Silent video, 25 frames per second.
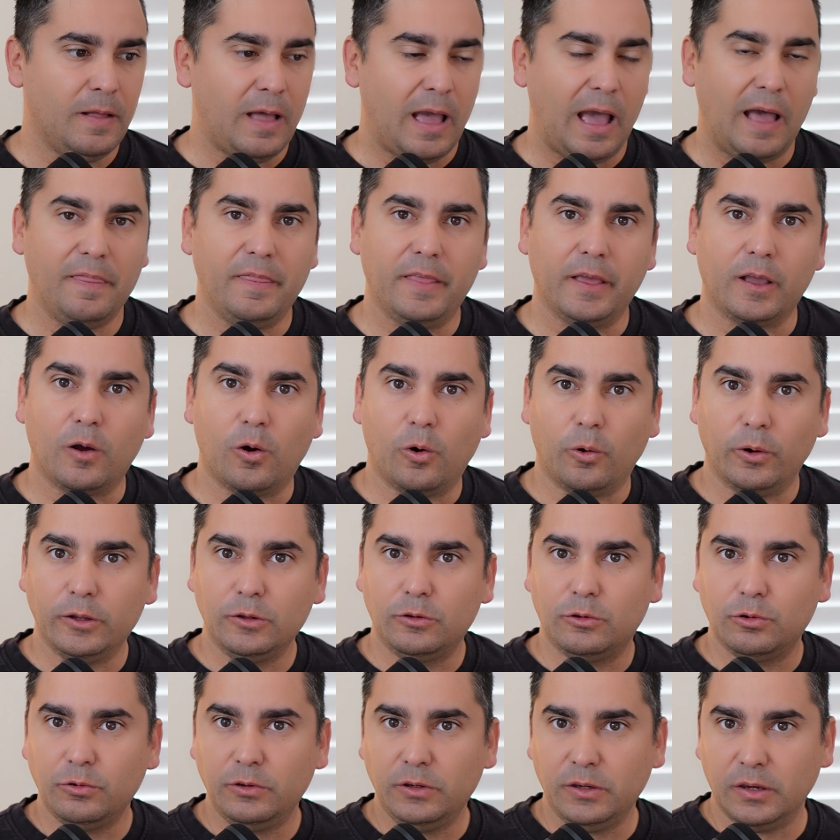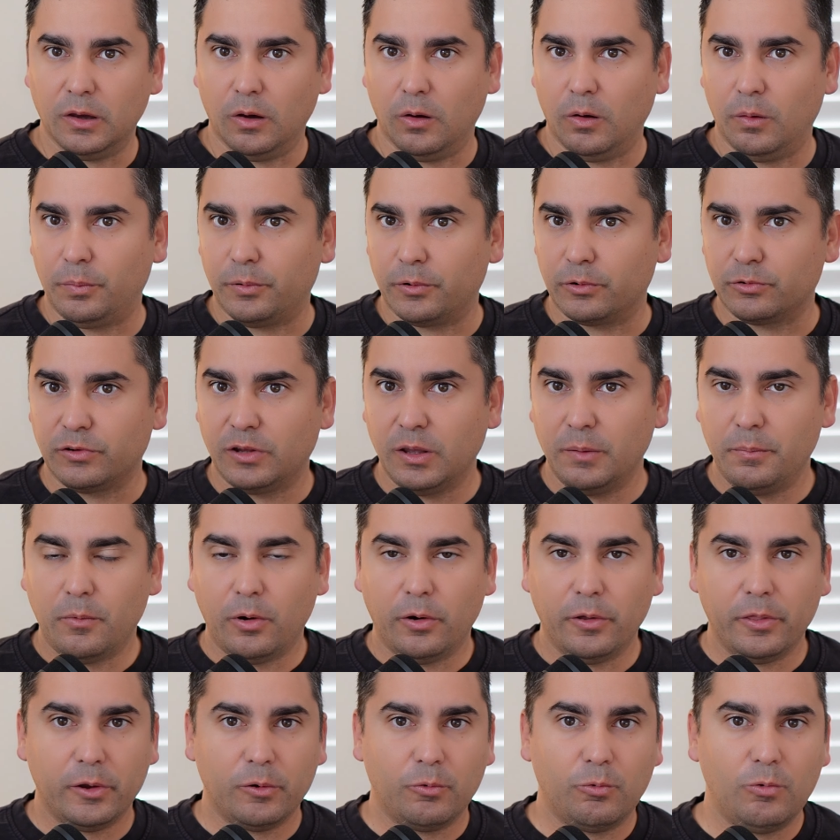and then going to Yelp or some
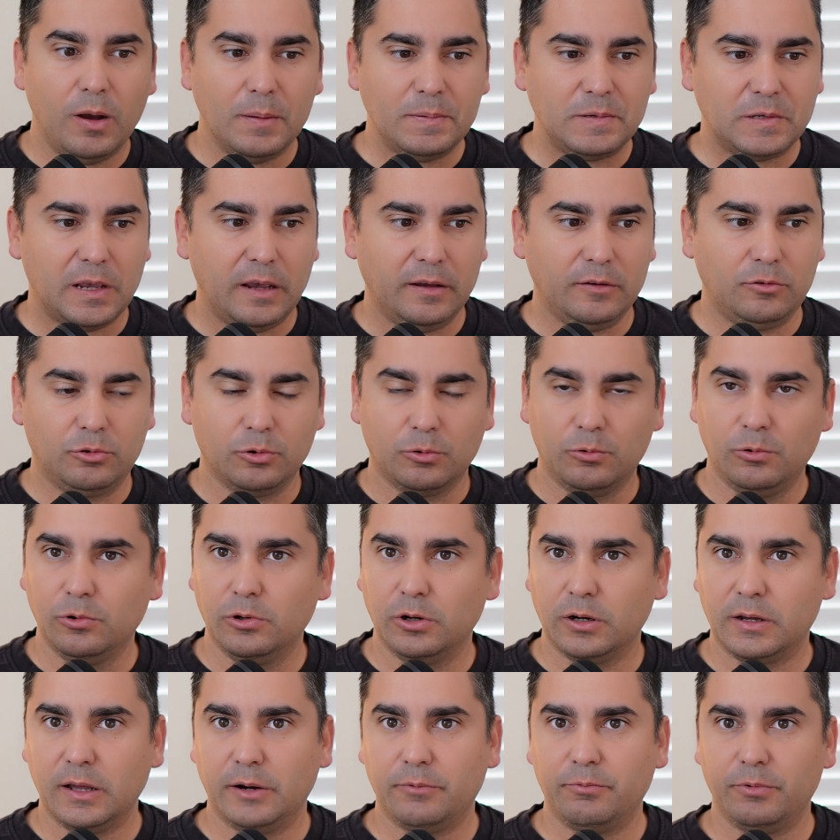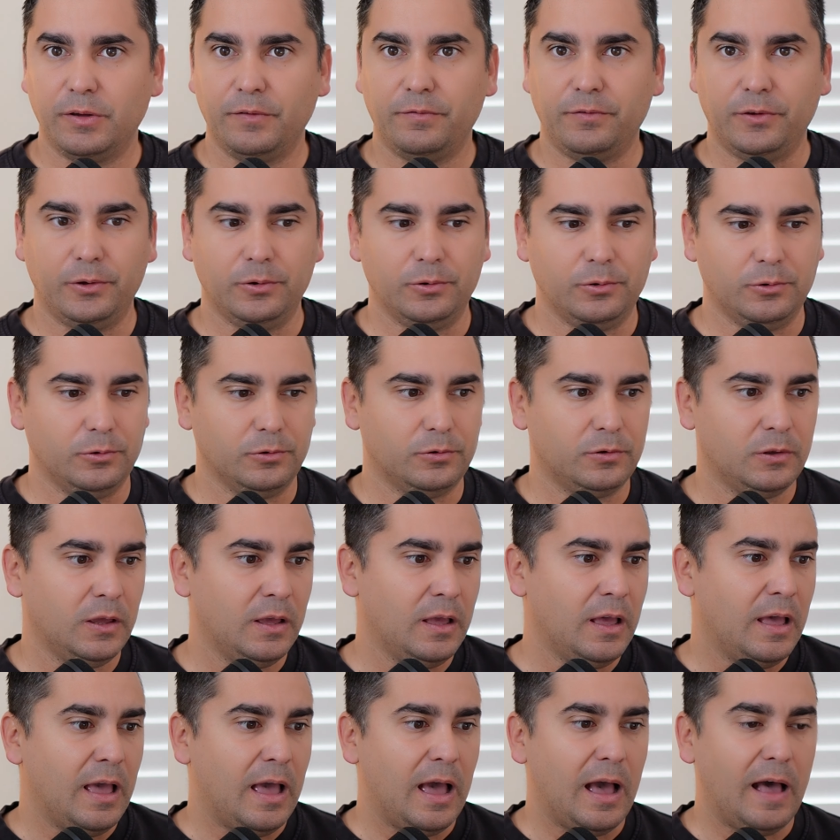other websites to look at reviews,
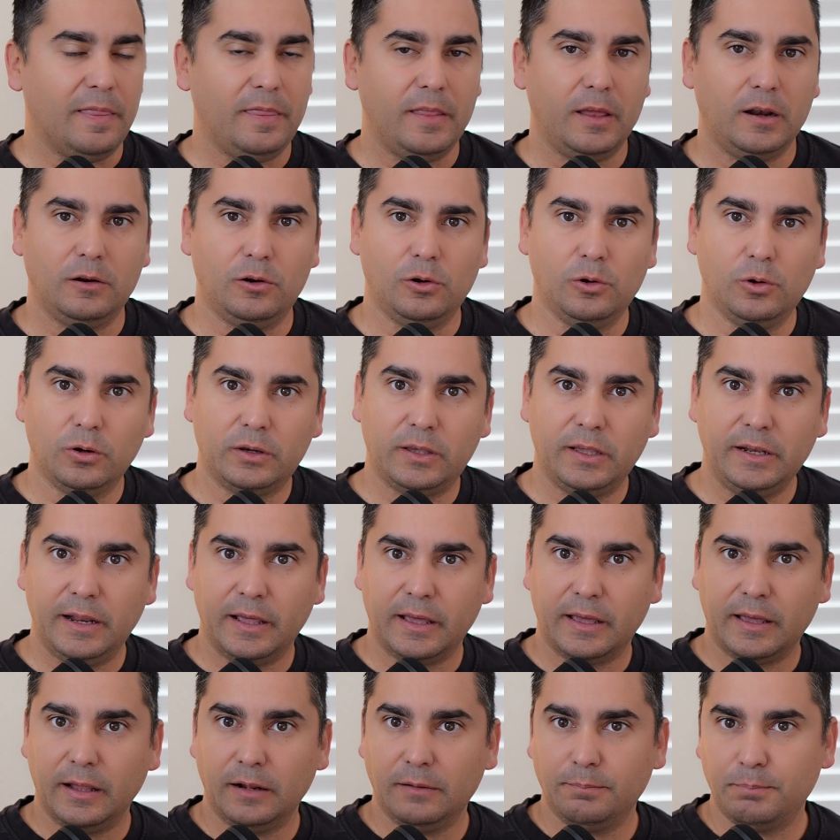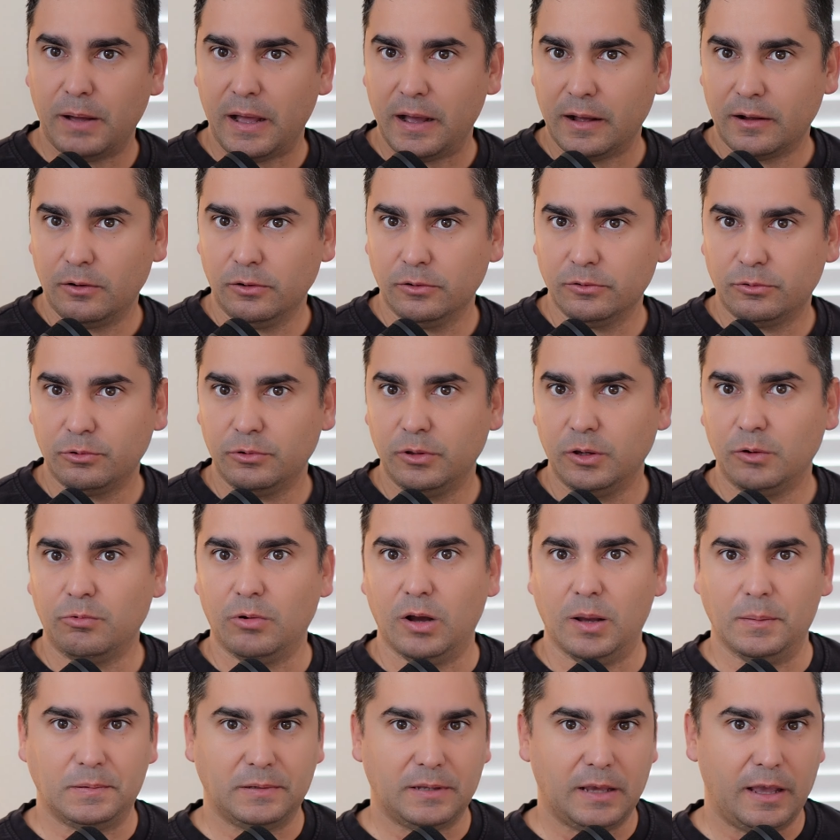and then looking again back onto the
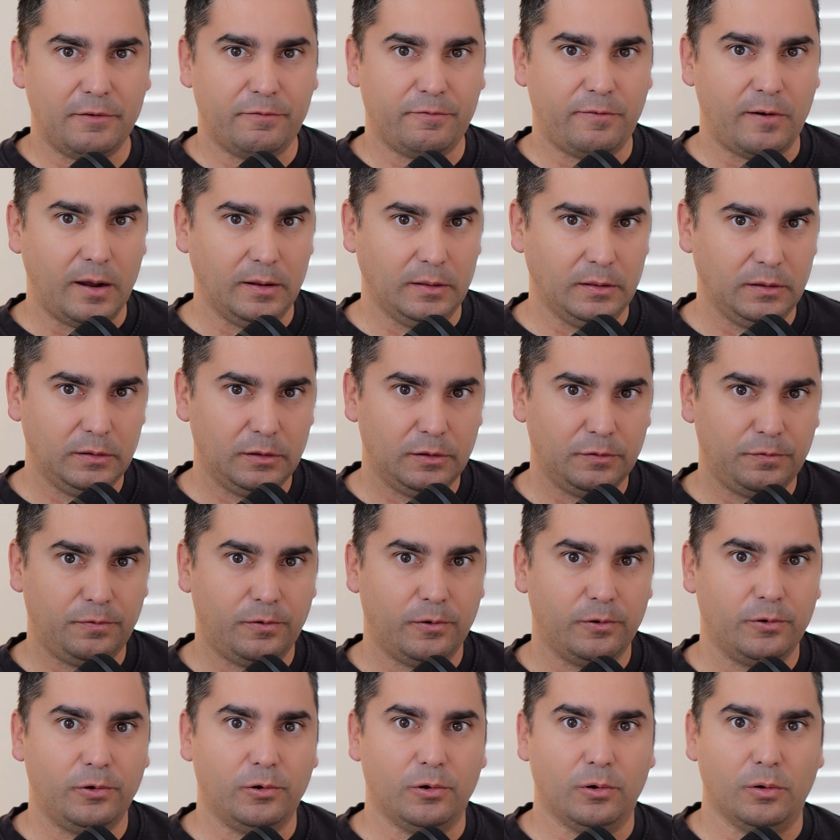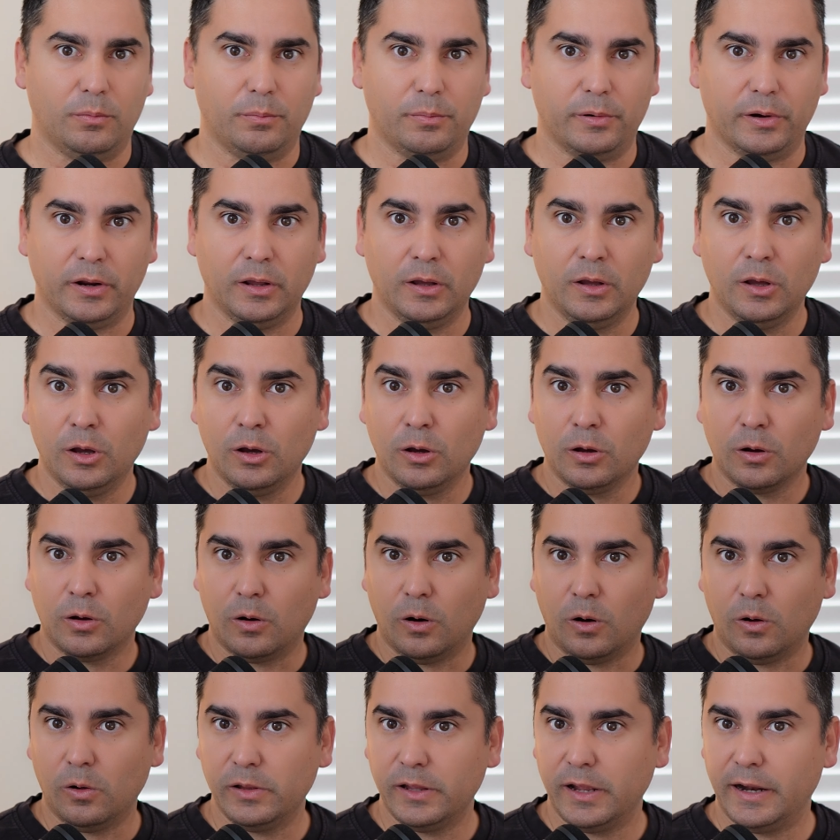website, finding the phone number,
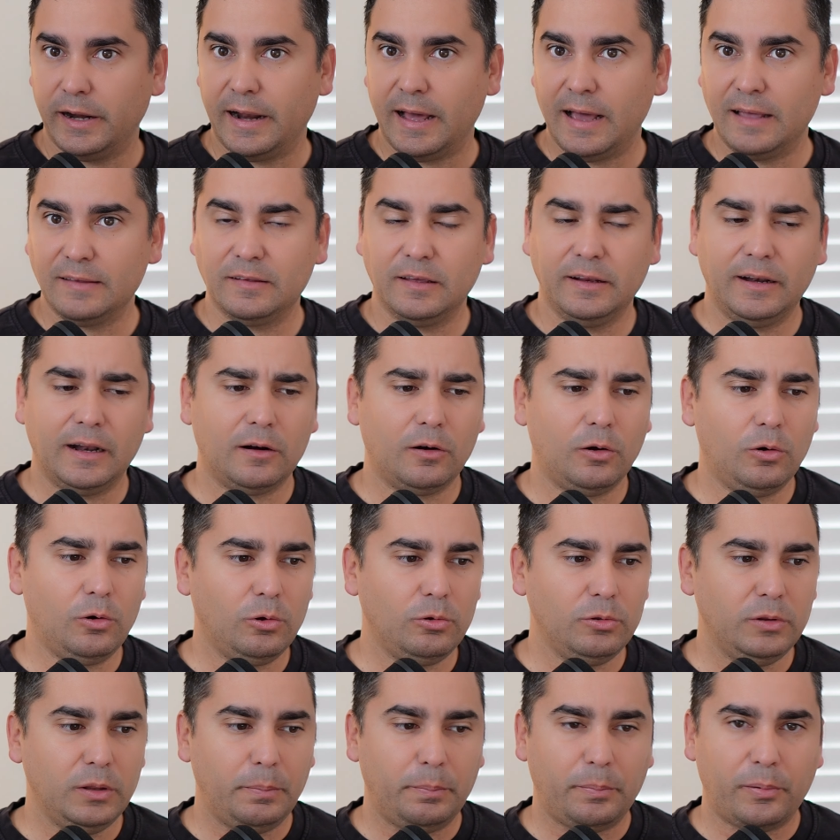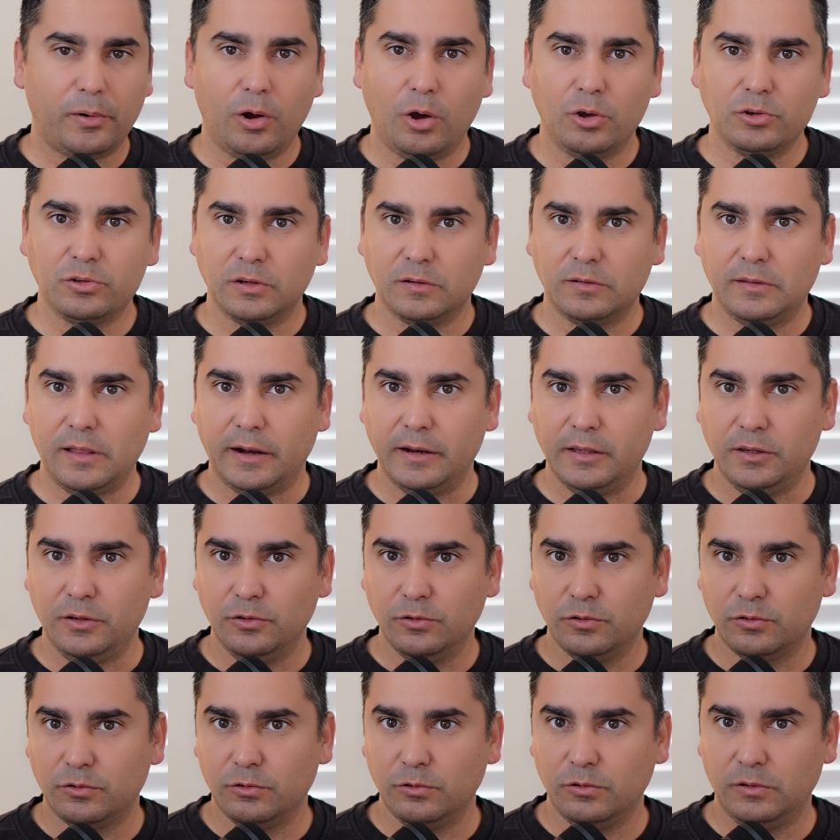calling and asking, and all the process that it
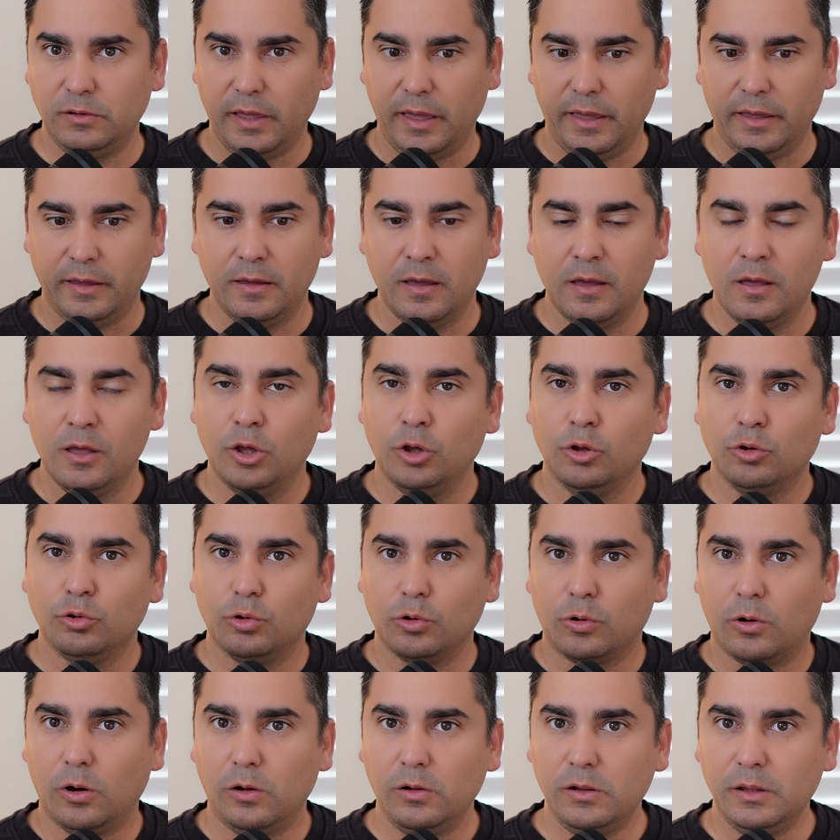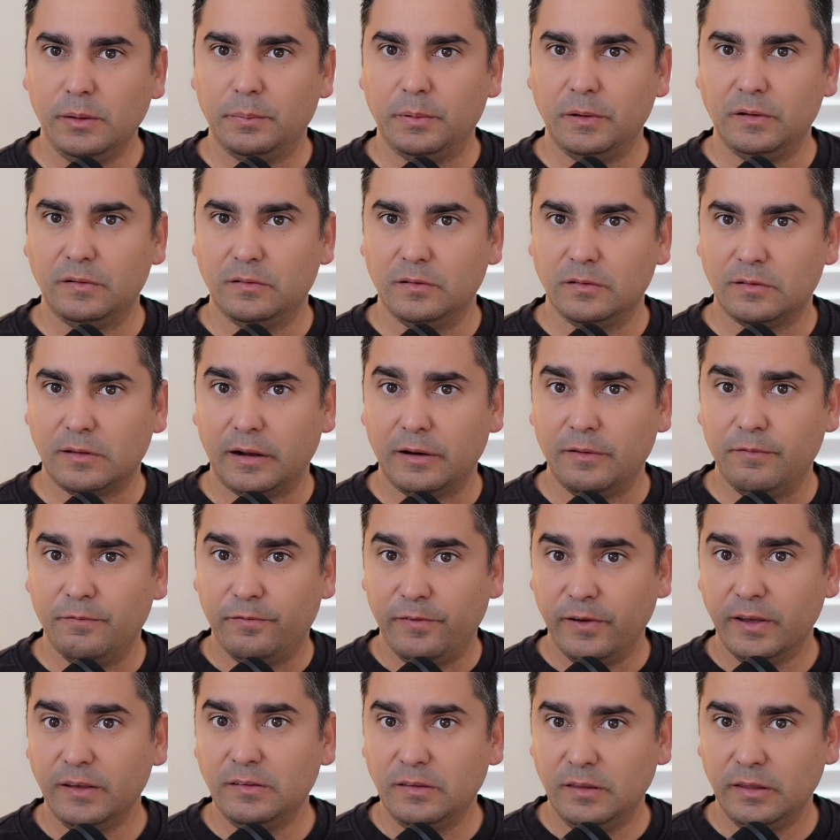used to take to call a business and
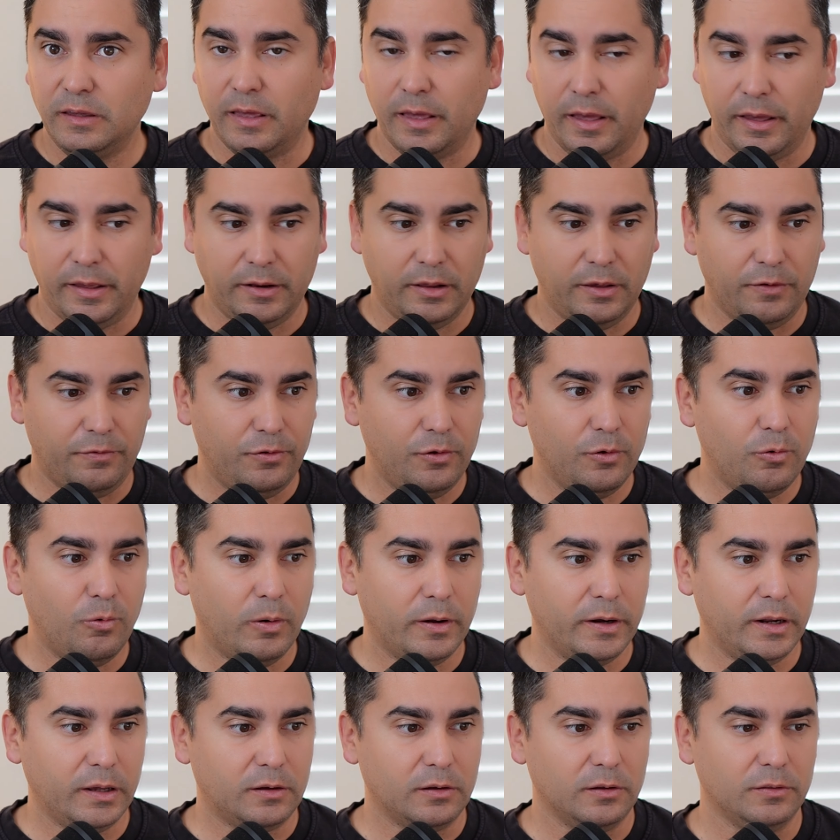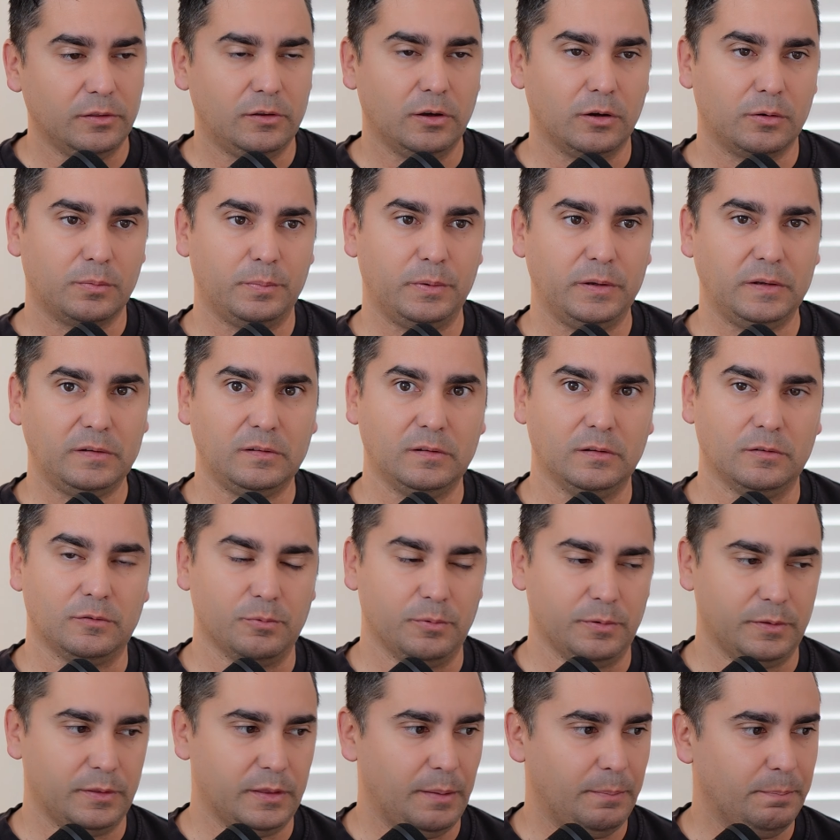investigate if you want to conduct business
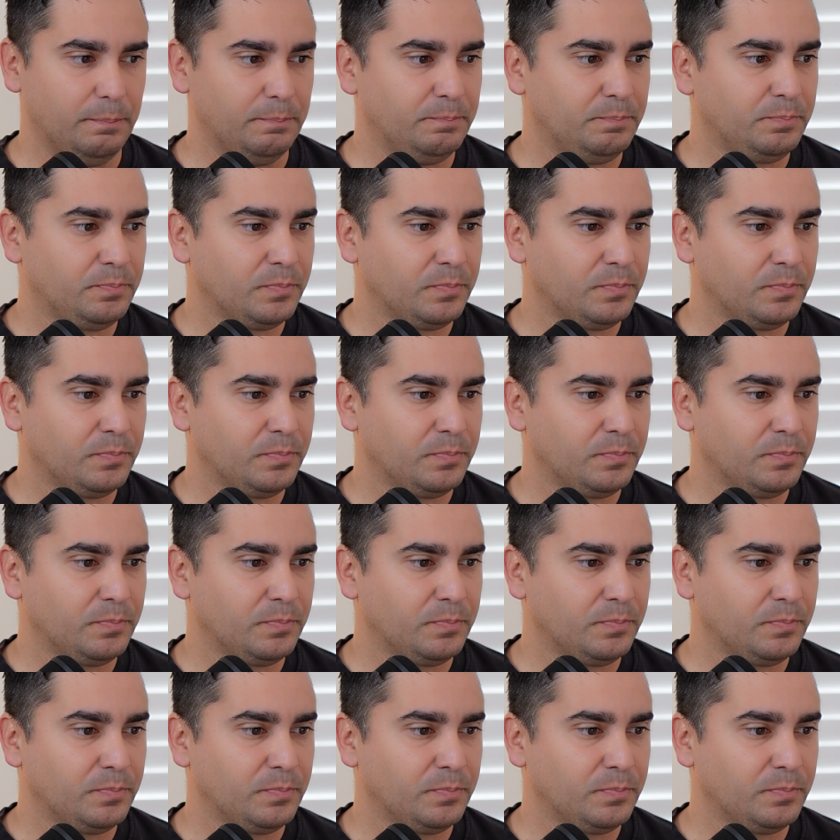with them.